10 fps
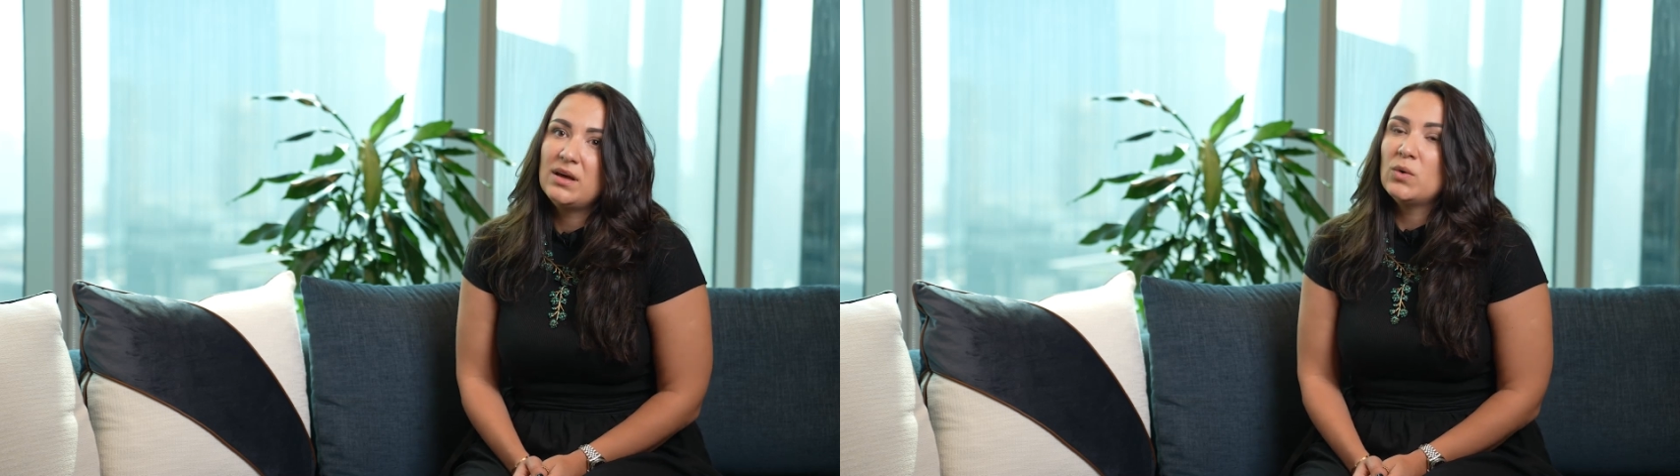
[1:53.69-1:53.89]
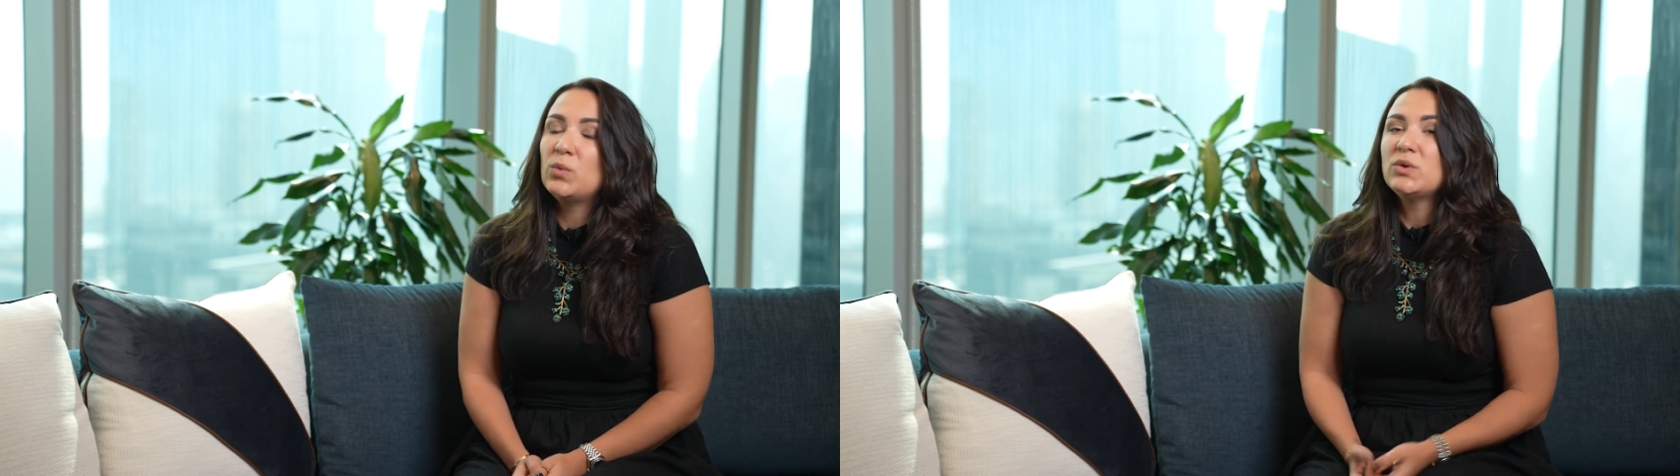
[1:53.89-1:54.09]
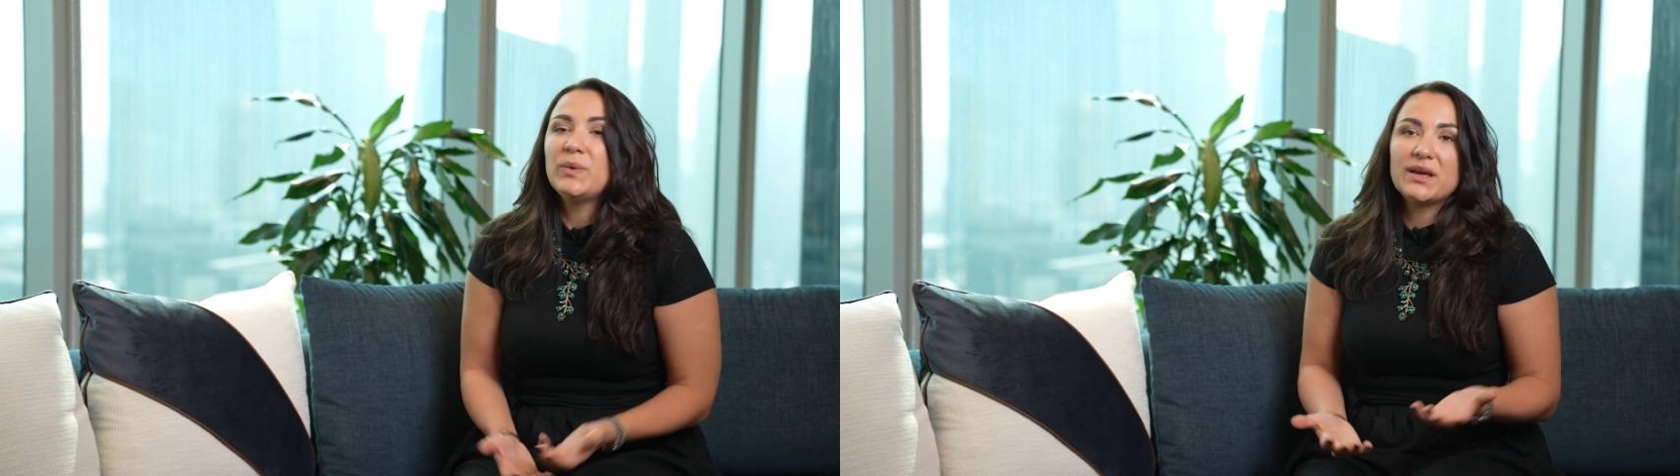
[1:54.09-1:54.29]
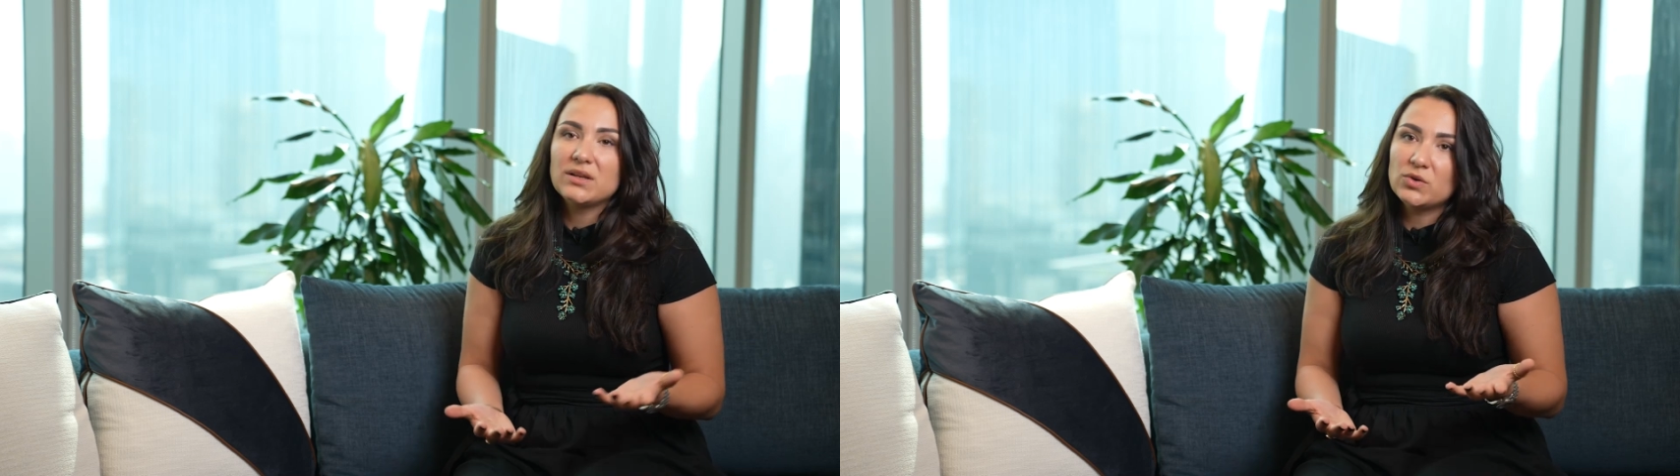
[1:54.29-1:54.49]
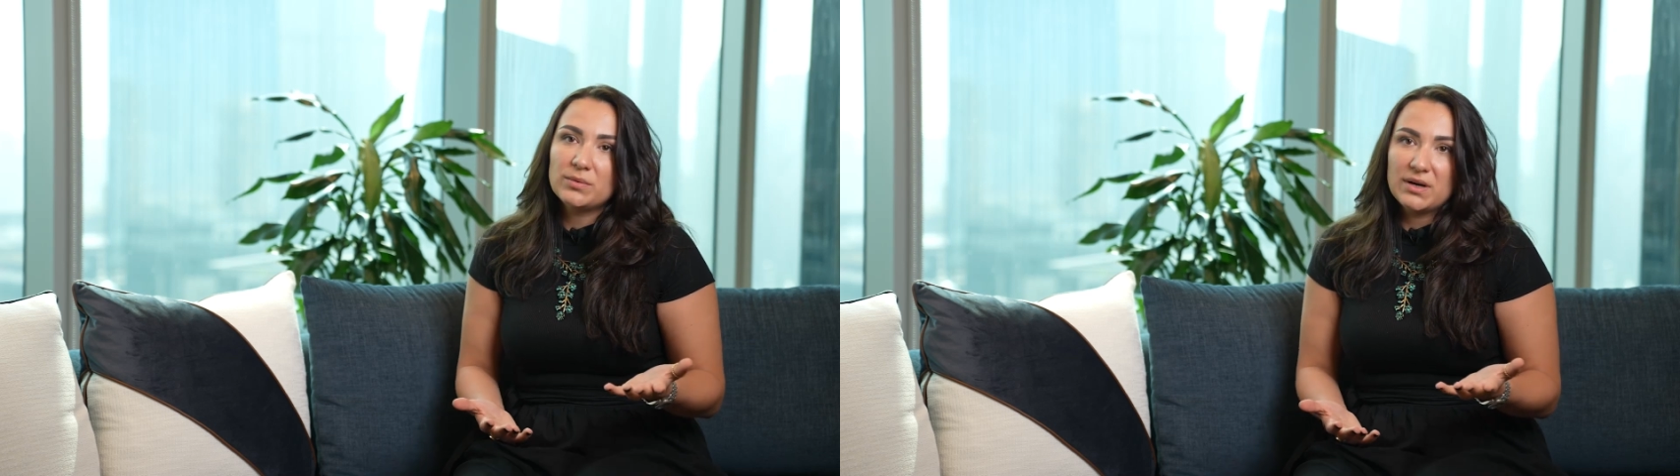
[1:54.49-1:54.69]
What we can
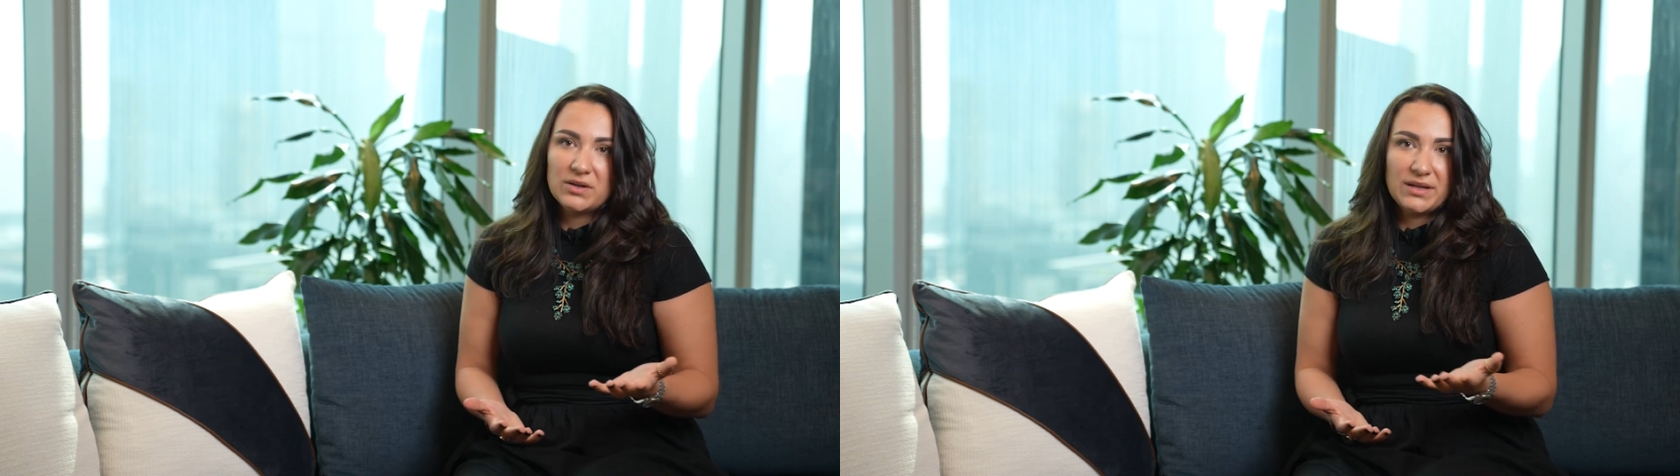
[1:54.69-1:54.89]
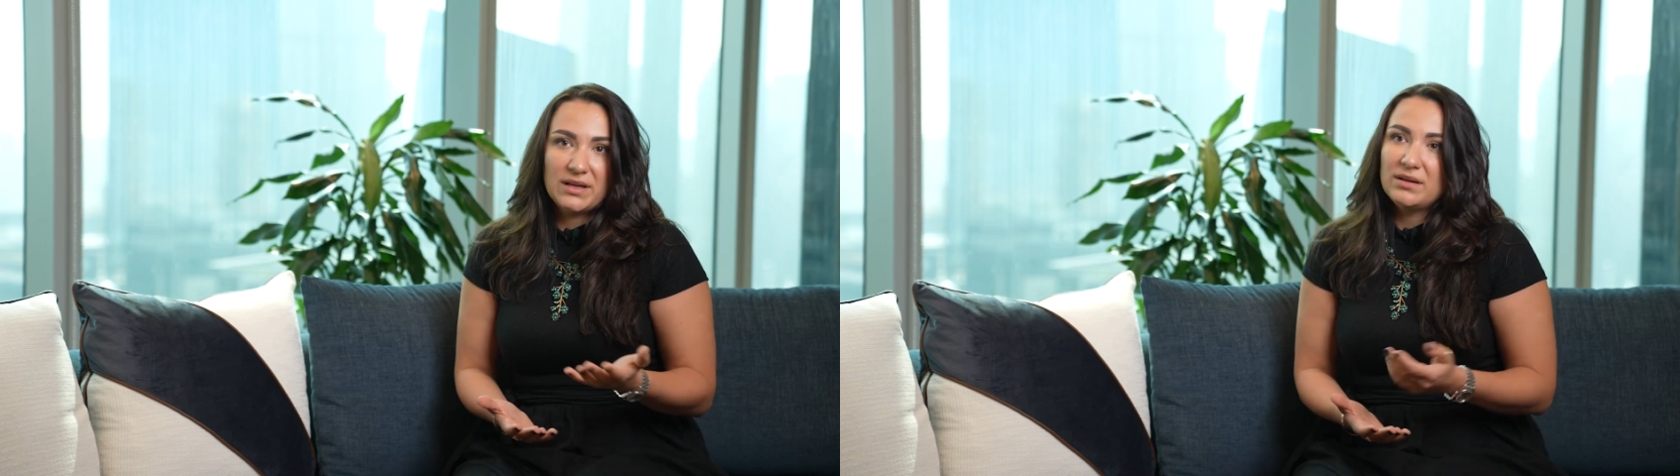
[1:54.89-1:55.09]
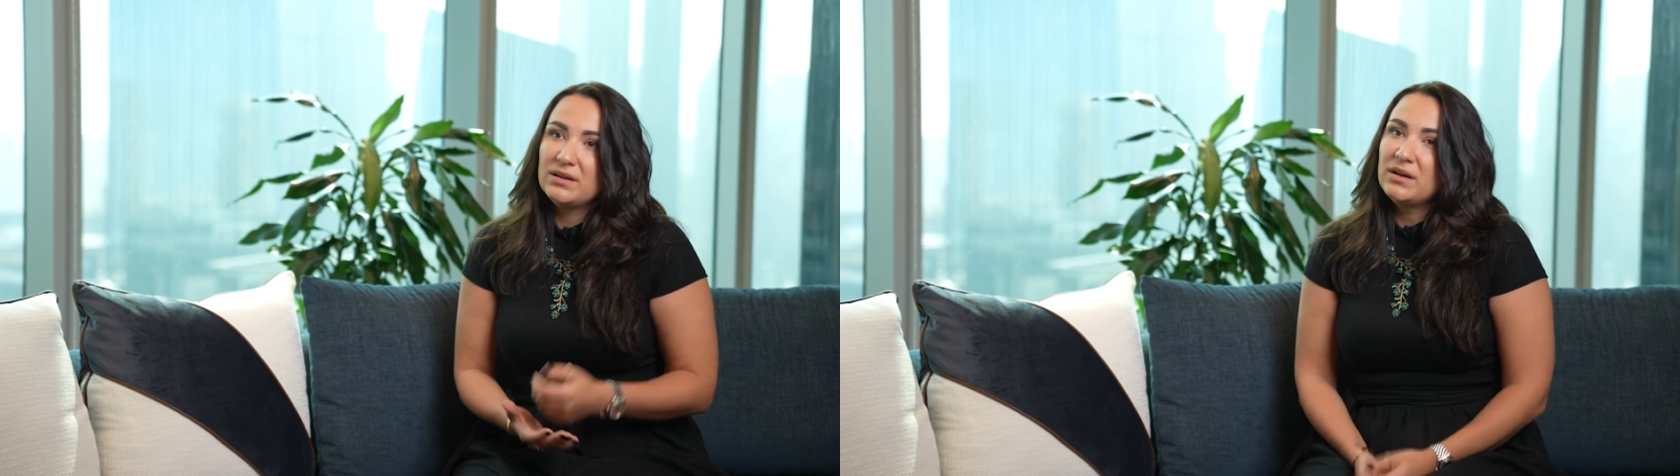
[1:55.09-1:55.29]
do about it?